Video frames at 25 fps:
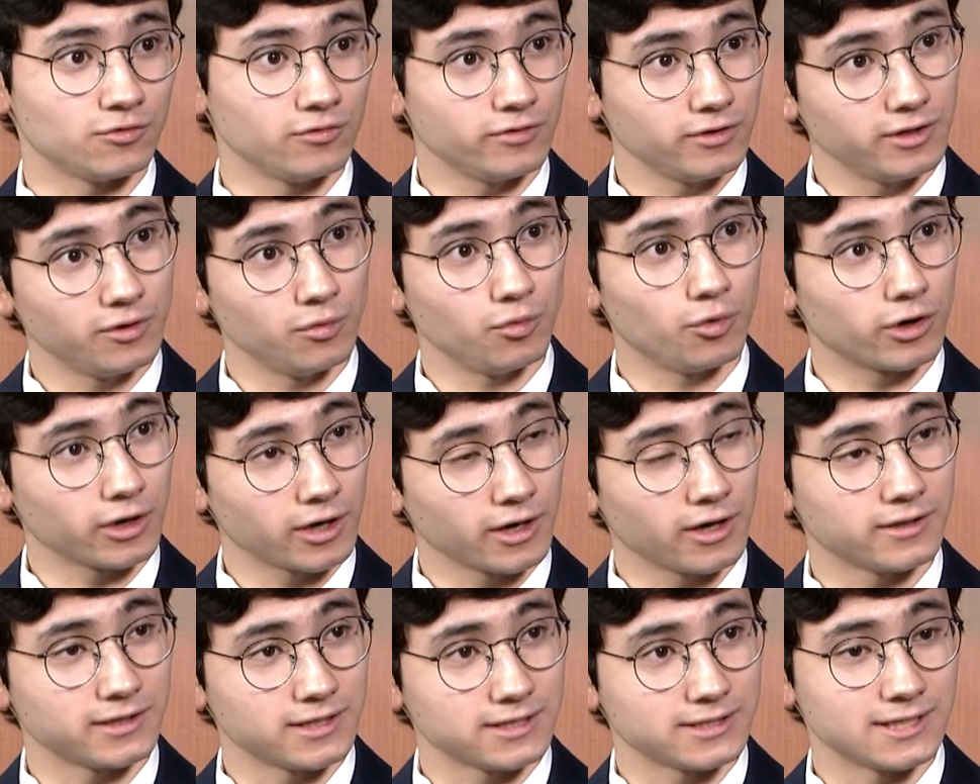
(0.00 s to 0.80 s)
really
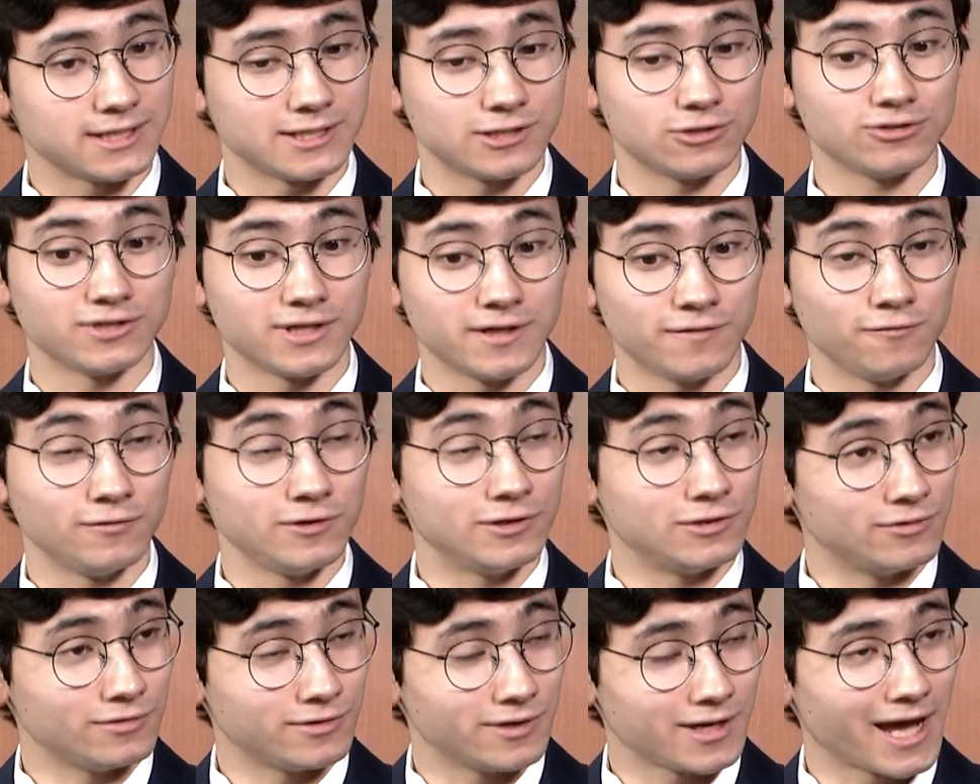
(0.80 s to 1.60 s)
work on these issues if we
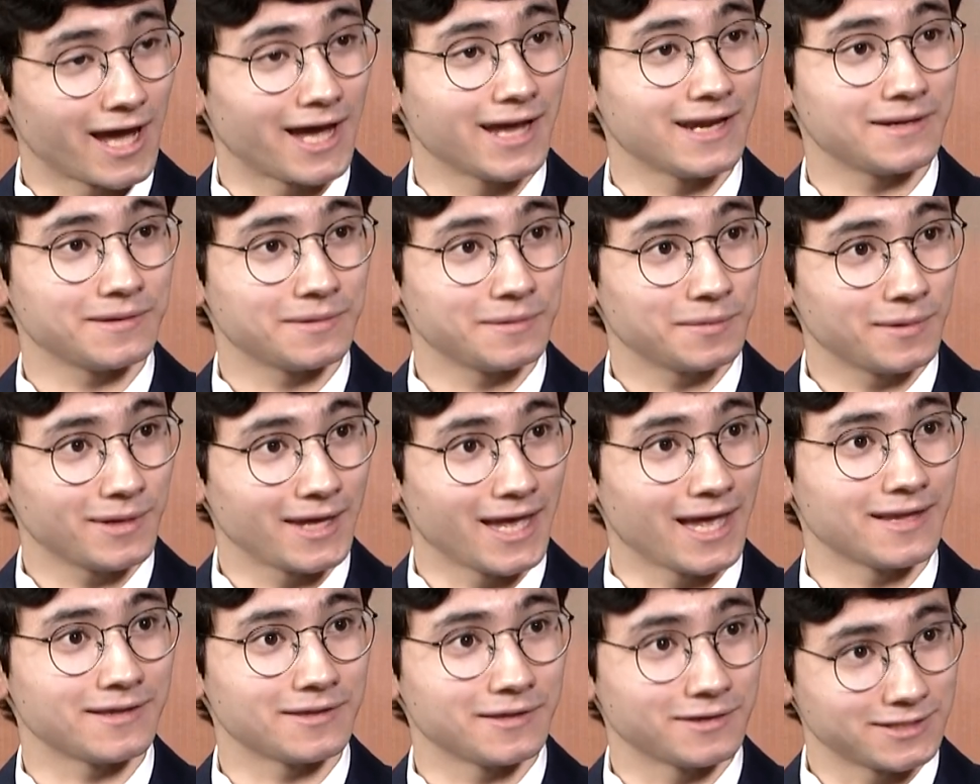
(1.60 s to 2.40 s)
do not
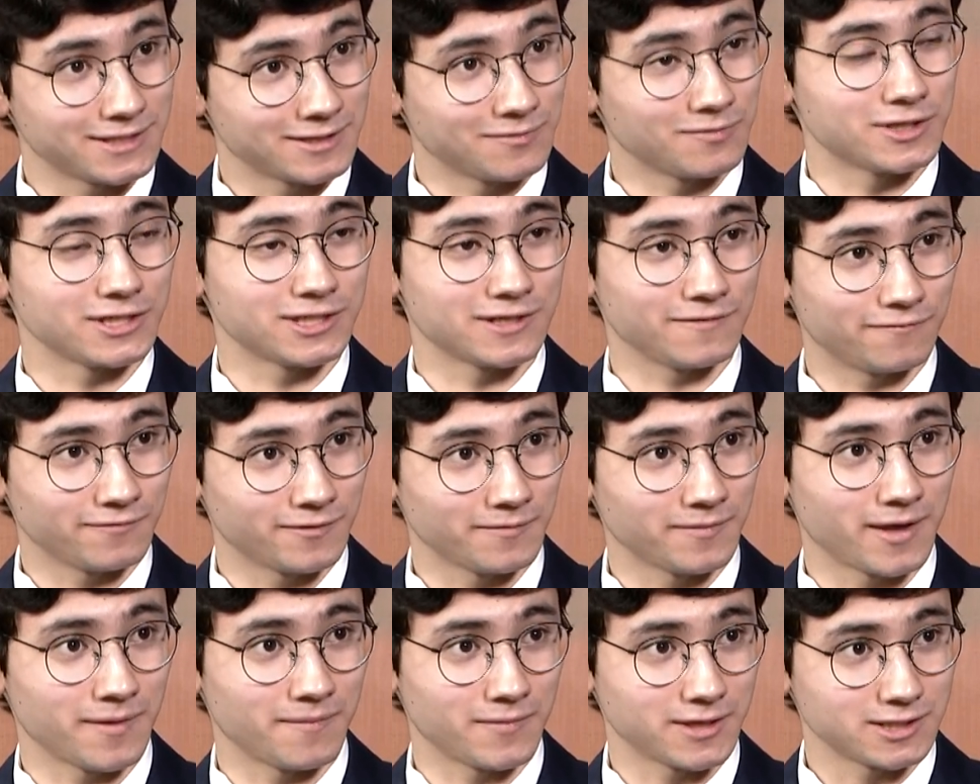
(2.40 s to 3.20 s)
get the submission
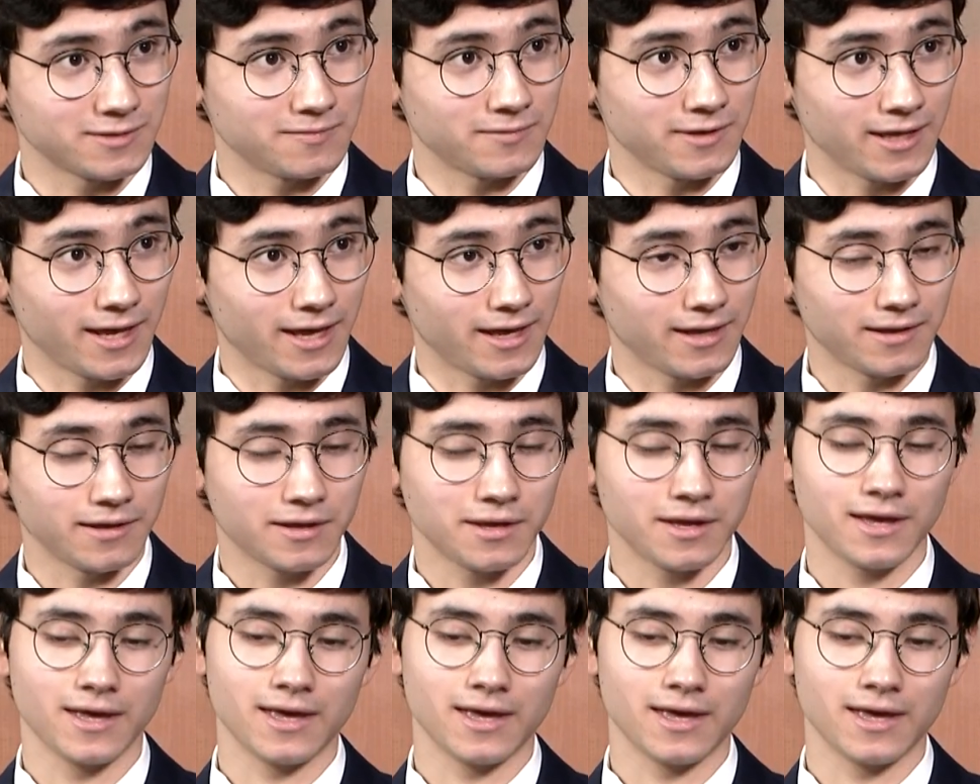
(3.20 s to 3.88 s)
from the MSBA.